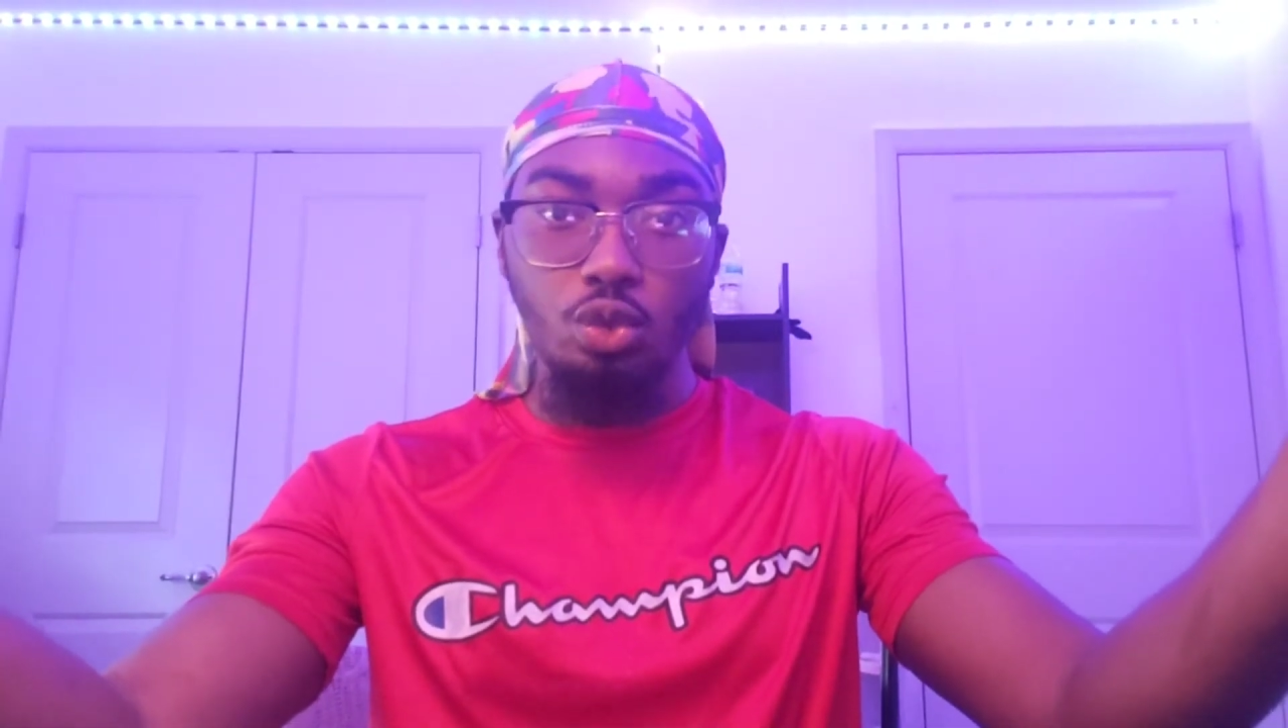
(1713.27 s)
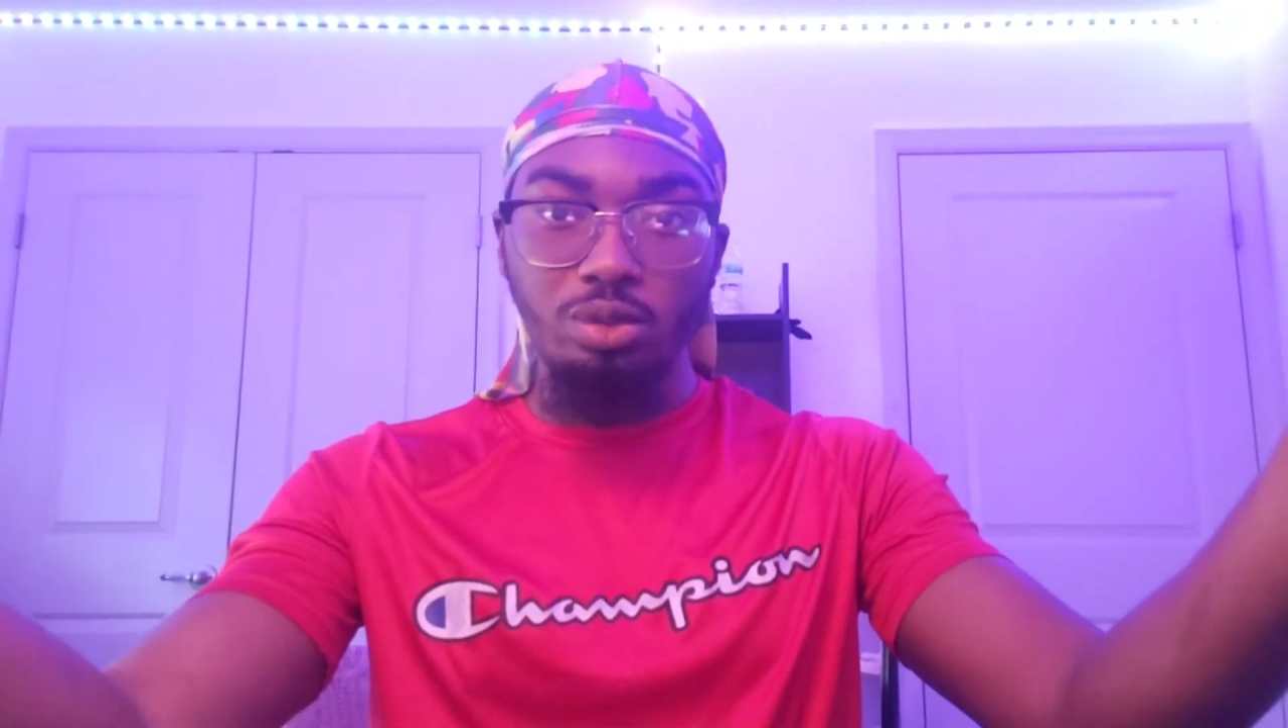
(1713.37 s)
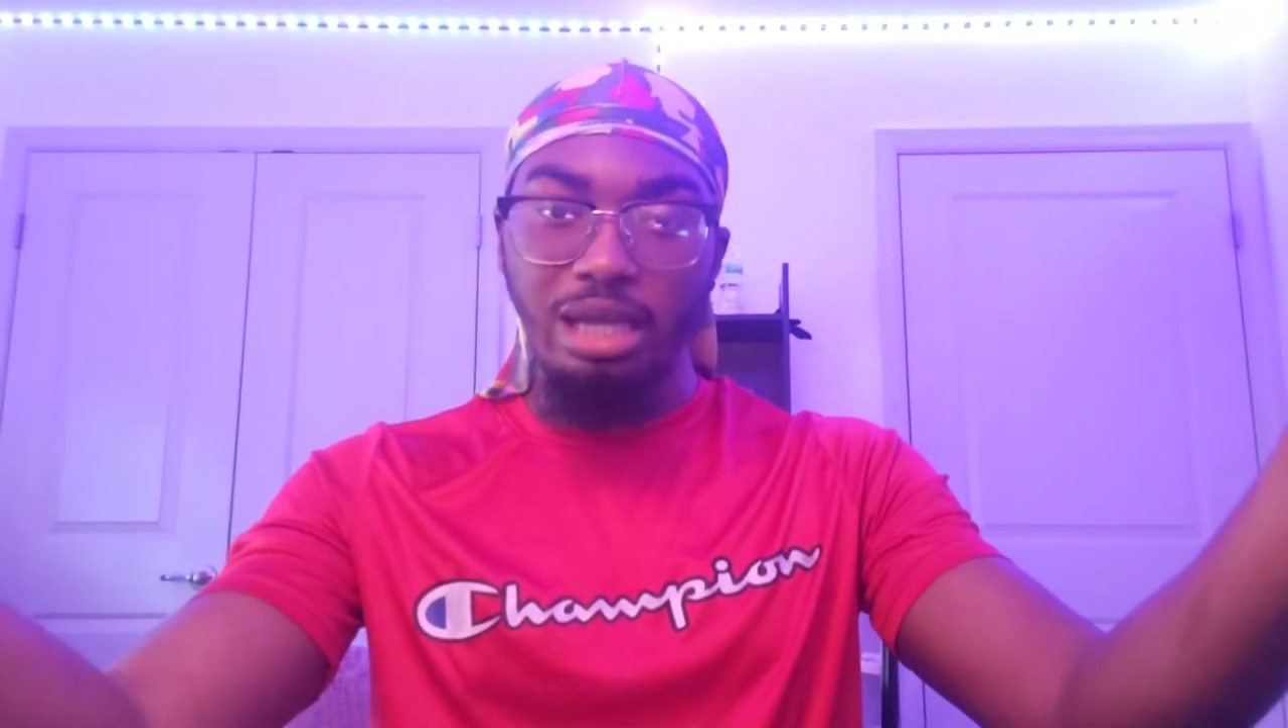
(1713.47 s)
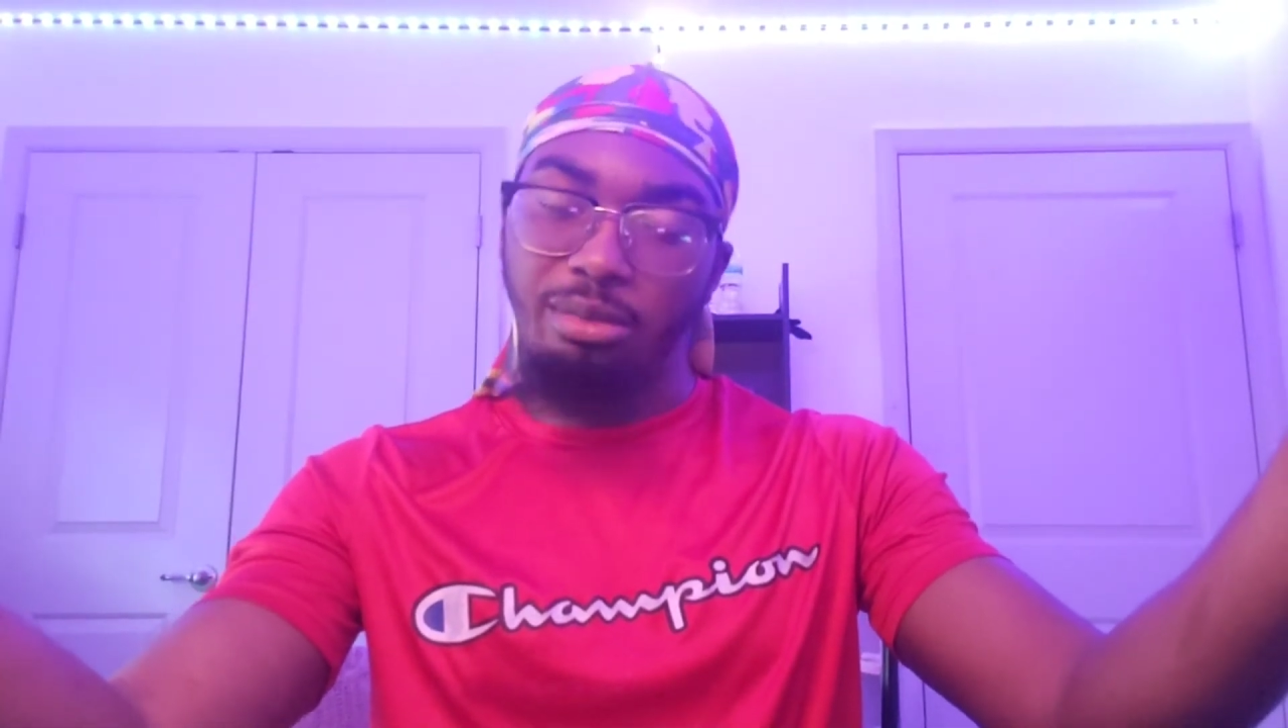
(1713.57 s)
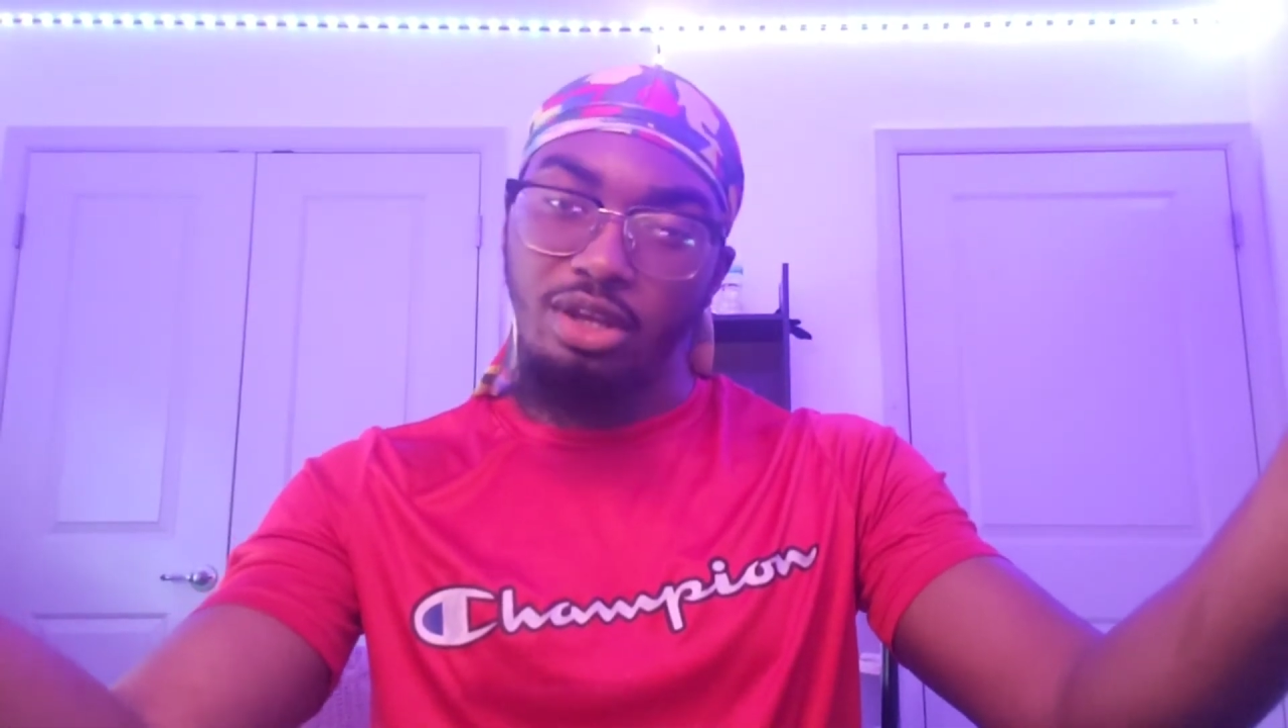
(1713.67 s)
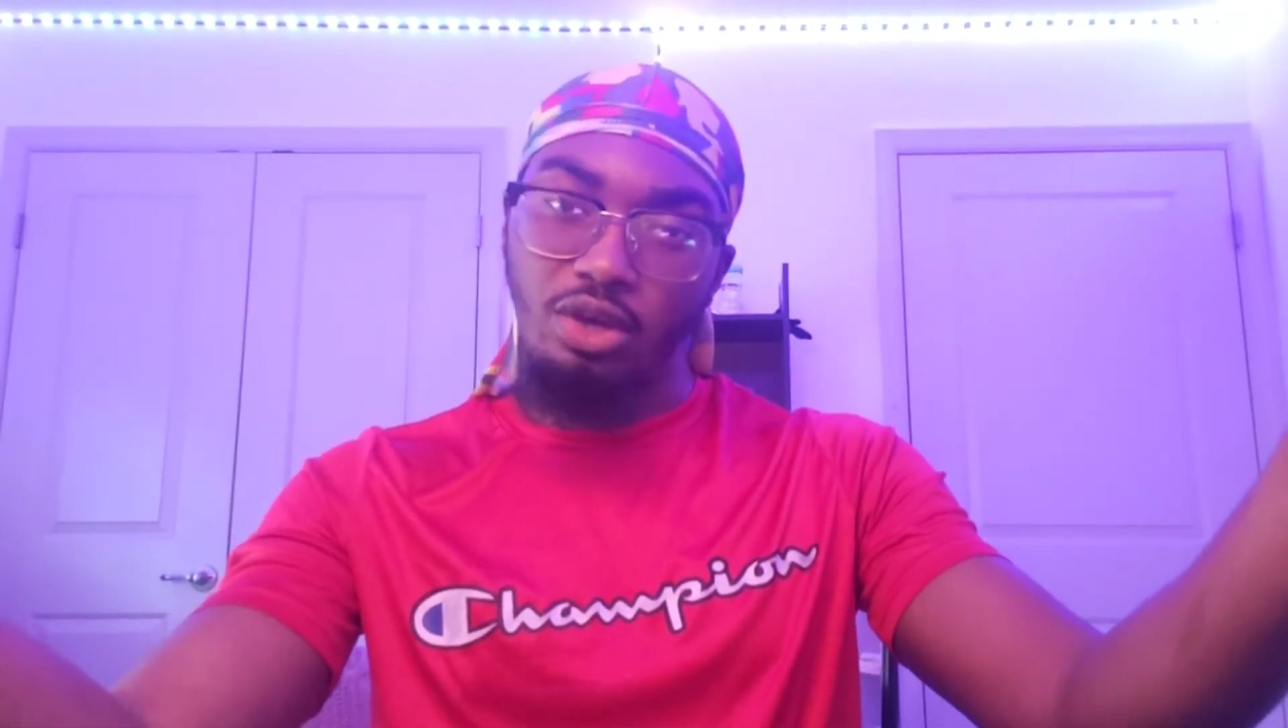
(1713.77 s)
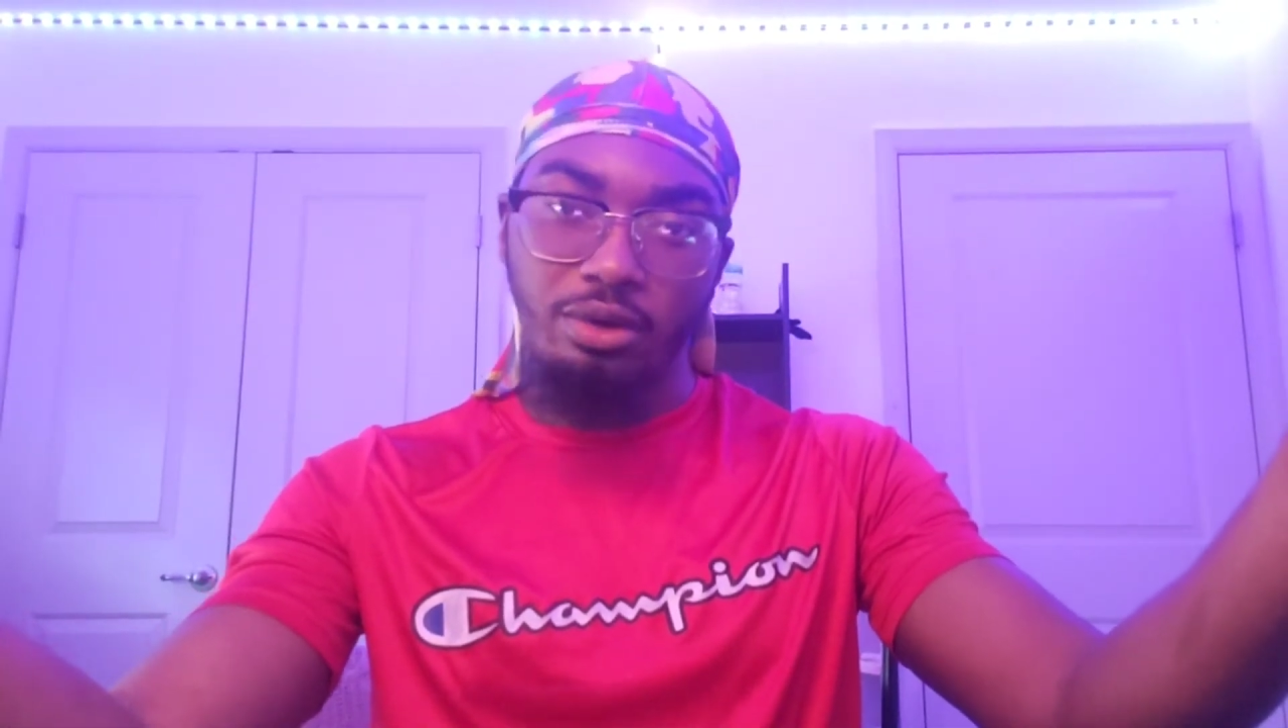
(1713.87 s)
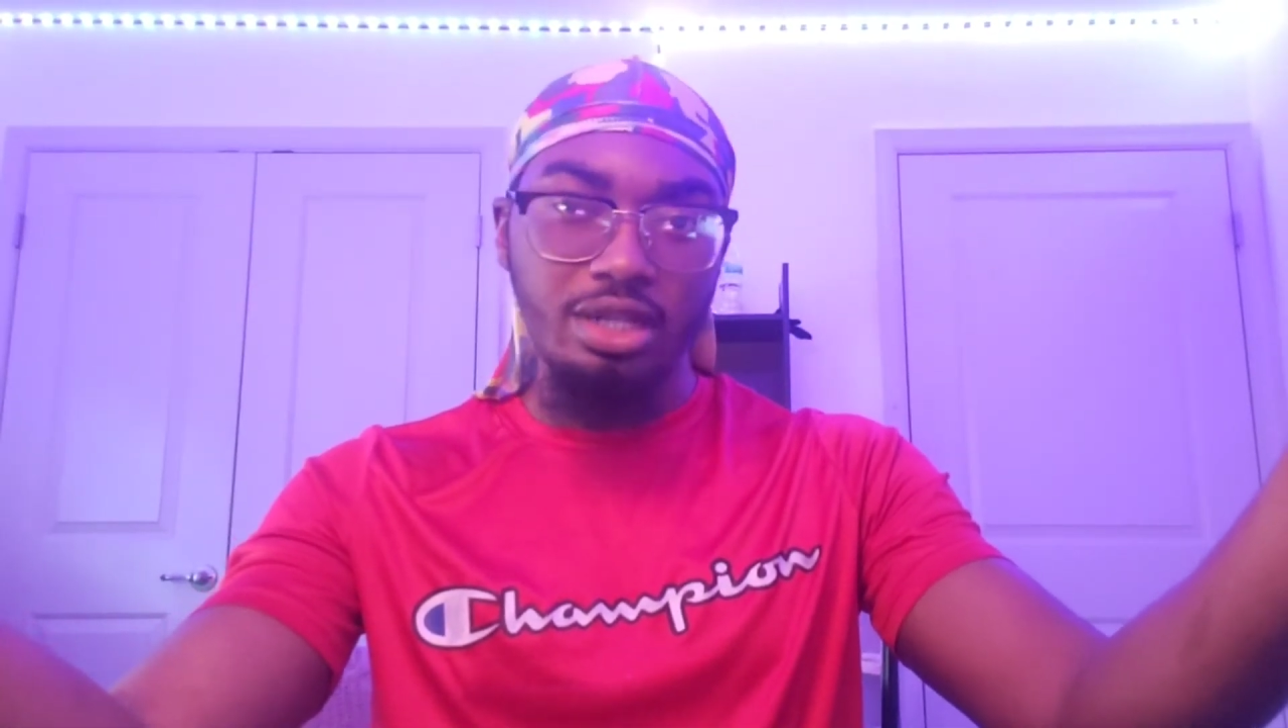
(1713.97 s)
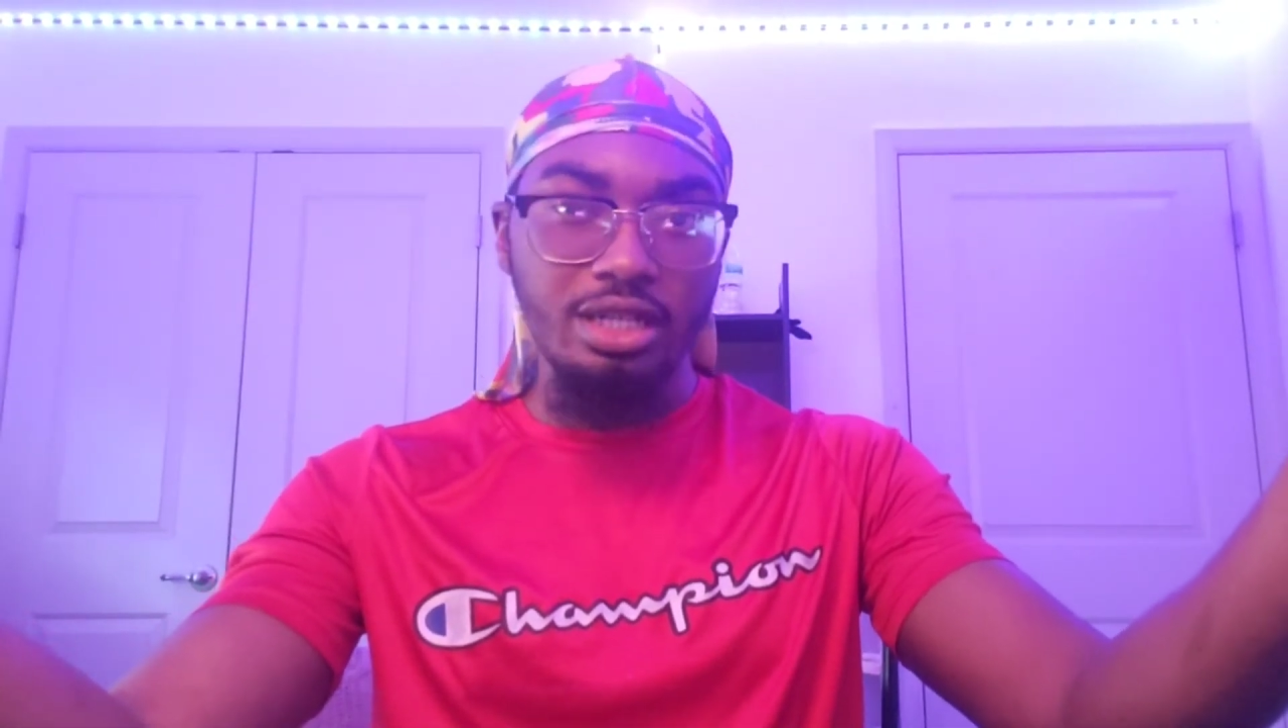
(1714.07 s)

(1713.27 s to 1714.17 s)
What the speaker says: You let me know